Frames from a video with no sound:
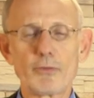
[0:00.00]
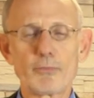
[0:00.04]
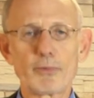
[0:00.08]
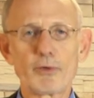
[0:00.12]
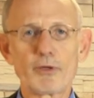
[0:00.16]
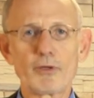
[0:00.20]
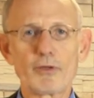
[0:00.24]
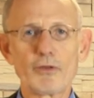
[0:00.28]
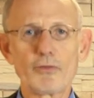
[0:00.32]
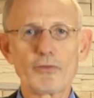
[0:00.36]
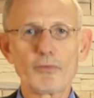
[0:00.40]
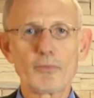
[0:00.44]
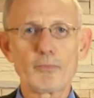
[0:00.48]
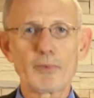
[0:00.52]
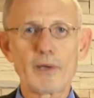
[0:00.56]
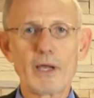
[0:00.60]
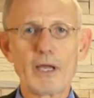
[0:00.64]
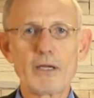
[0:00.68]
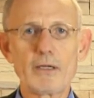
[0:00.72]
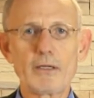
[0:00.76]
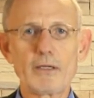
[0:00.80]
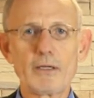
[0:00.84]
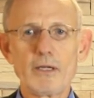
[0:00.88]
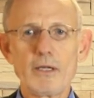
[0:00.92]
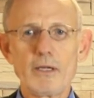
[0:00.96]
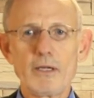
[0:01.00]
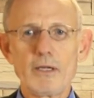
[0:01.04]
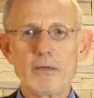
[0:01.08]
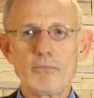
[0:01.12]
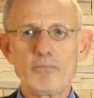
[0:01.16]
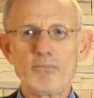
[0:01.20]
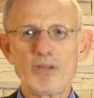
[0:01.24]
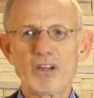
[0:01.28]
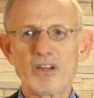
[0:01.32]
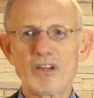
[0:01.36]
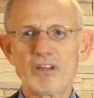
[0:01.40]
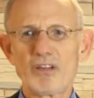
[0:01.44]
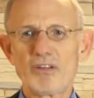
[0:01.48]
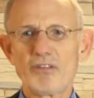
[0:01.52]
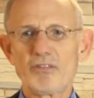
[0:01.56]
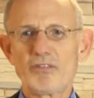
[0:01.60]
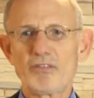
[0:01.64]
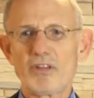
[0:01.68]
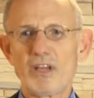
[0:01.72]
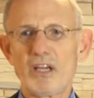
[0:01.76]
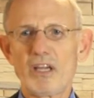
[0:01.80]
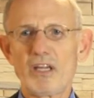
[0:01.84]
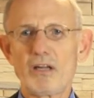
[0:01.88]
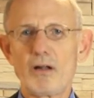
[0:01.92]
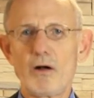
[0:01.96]
to participate because
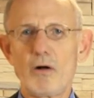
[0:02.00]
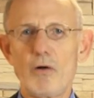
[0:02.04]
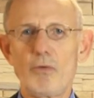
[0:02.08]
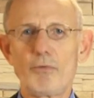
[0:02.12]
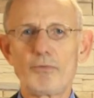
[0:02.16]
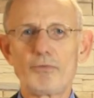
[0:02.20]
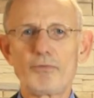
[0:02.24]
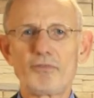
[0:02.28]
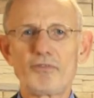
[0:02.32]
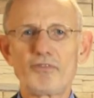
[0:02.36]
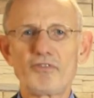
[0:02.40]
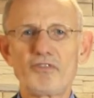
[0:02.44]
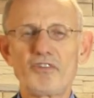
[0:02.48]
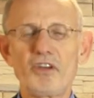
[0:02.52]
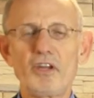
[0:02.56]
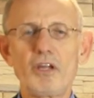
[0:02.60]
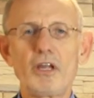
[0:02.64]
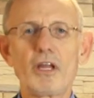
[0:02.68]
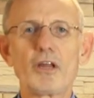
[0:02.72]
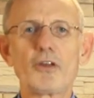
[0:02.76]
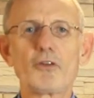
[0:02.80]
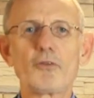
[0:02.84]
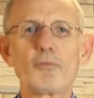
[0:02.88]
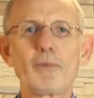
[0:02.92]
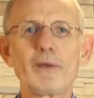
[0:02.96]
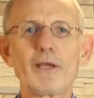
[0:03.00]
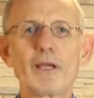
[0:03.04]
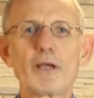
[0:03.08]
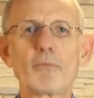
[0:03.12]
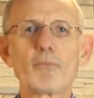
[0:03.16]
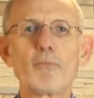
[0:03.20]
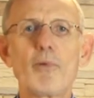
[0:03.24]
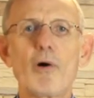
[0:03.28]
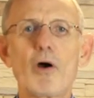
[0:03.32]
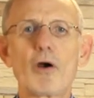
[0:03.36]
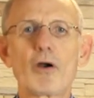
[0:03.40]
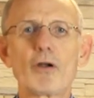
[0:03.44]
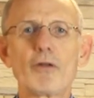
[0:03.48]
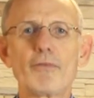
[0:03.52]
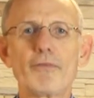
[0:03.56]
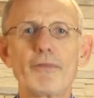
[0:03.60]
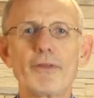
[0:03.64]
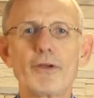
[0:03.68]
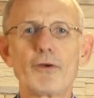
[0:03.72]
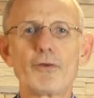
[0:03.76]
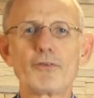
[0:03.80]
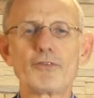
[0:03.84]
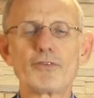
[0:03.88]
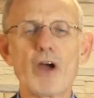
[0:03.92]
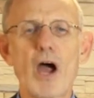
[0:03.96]
they don't see it as being part of
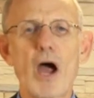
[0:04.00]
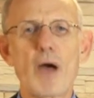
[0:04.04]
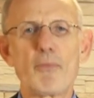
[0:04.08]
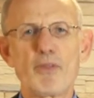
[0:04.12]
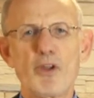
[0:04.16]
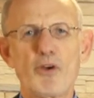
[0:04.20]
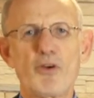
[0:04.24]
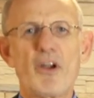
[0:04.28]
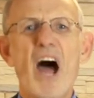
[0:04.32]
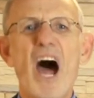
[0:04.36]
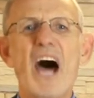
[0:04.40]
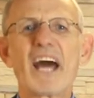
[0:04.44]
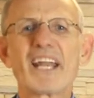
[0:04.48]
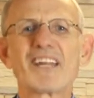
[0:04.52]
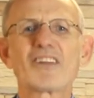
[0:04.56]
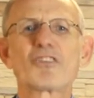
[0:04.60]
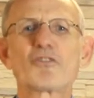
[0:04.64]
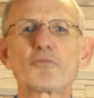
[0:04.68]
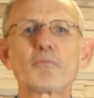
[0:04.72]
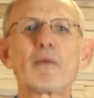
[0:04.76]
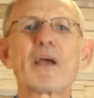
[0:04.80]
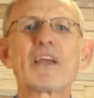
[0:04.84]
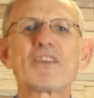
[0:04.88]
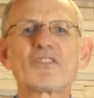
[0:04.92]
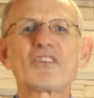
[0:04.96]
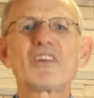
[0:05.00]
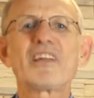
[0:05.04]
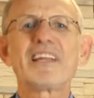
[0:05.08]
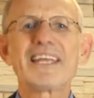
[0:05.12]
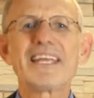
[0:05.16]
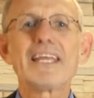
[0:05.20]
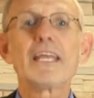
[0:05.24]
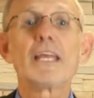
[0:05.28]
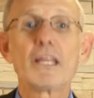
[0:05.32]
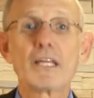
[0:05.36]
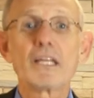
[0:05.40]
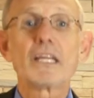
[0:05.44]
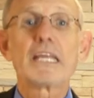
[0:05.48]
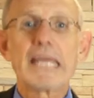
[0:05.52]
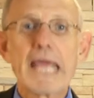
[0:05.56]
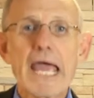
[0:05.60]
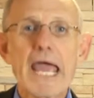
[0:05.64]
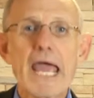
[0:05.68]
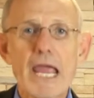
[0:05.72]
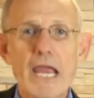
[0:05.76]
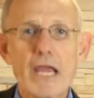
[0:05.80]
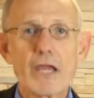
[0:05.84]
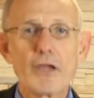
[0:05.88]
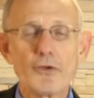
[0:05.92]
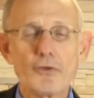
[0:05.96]
their job. They're not especially
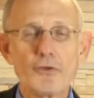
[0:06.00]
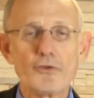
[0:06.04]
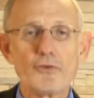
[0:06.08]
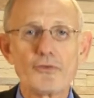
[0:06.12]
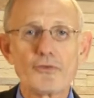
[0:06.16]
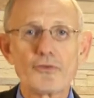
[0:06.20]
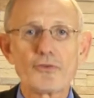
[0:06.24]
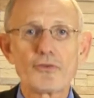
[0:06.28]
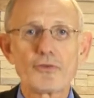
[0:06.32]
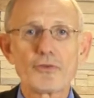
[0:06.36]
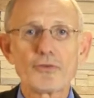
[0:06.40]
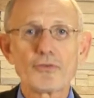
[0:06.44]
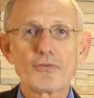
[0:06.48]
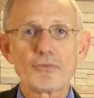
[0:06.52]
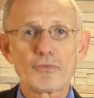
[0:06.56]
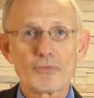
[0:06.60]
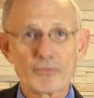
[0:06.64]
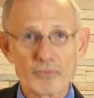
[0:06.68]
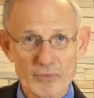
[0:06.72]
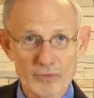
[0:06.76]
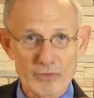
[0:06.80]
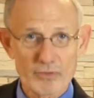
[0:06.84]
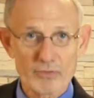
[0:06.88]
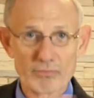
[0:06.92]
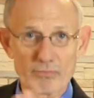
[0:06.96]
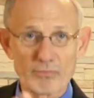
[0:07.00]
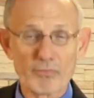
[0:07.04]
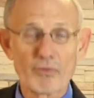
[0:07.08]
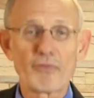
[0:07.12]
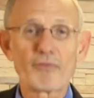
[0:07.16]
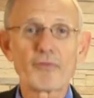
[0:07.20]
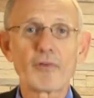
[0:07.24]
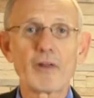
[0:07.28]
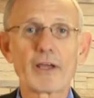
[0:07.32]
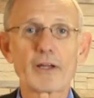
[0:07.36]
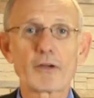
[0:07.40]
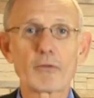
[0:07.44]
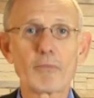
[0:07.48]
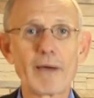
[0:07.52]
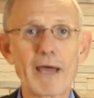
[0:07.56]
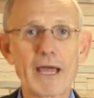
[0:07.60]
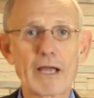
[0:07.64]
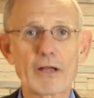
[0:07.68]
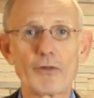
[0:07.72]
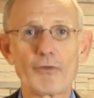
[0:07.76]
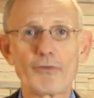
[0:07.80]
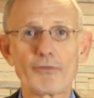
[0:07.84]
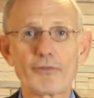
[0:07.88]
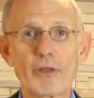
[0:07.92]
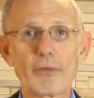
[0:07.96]
engaged, to reflect
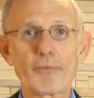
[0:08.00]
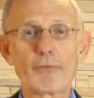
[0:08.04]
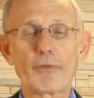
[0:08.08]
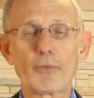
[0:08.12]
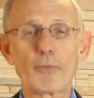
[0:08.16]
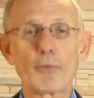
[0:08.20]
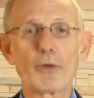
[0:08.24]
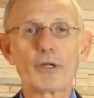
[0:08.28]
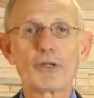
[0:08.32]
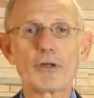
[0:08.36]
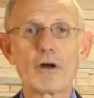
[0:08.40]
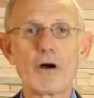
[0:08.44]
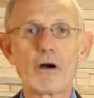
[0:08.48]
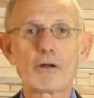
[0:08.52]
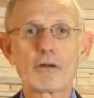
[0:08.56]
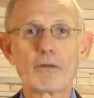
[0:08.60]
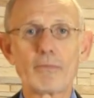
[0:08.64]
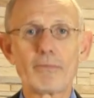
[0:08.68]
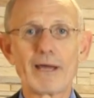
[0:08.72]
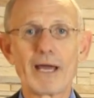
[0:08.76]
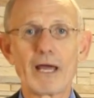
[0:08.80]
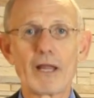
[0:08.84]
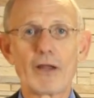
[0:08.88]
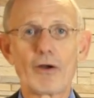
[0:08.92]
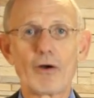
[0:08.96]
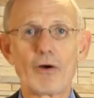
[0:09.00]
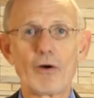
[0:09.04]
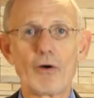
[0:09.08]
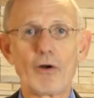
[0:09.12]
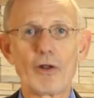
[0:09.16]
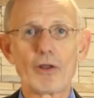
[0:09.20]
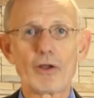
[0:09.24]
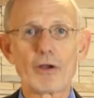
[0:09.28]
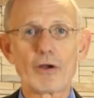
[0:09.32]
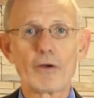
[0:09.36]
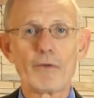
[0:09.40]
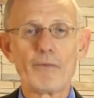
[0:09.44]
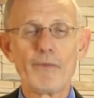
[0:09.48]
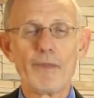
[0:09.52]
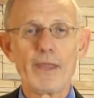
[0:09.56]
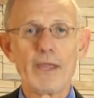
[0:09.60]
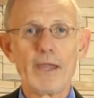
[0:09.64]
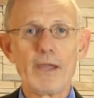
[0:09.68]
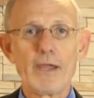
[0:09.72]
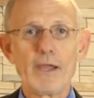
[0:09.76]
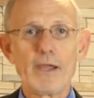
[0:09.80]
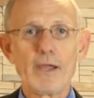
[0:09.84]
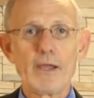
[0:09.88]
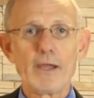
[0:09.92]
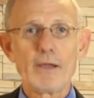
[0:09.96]
back on something we talked about earlier.
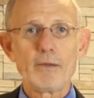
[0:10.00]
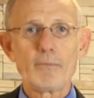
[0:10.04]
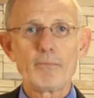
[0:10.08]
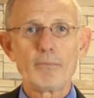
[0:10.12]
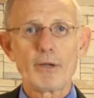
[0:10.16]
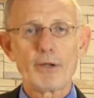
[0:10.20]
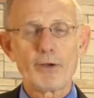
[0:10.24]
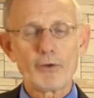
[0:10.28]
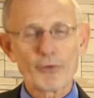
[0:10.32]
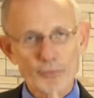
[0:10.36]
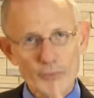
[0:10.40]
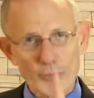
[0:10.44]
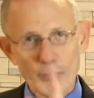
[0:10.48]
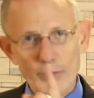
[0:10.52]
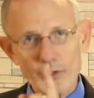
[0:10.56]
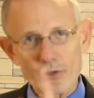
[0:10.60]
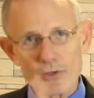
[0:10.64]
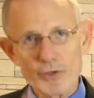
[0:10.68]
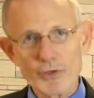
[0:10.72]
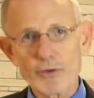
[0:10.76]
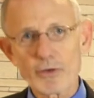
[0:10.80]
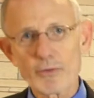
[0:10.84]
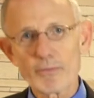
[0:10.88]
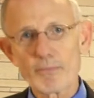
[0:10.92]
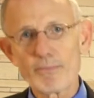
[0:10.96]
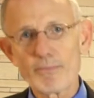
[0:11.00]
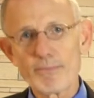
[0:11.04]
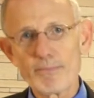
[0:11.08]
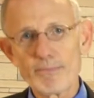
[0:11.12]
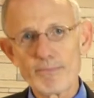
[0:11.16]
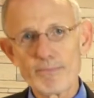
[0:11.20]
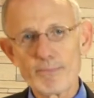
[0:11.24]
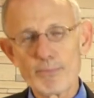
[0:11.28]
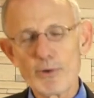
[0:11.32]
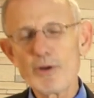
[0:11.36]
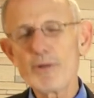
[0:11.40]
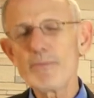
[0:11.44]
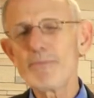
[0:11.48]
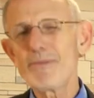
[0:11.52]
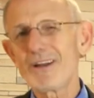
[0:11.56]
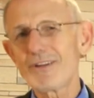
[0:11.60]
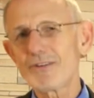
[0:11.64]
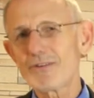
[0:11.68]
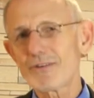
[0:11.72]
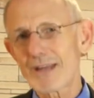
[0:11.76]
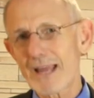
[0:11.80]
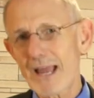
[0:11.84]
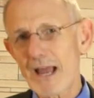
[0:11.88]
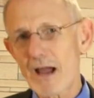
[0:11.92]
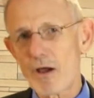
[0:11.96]
But here's what you can pretty
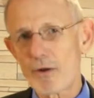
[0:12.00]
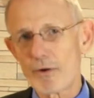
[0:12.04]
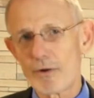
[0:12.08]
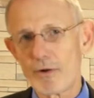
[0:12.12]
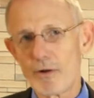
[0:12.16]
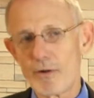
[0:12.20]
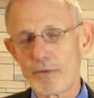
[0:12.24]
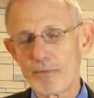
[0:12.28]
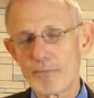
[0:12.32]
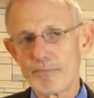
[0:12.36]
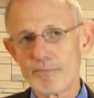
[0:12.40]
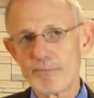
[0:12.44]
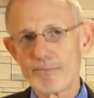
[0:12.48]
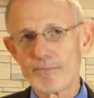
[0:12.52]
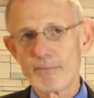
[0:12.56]
much count on.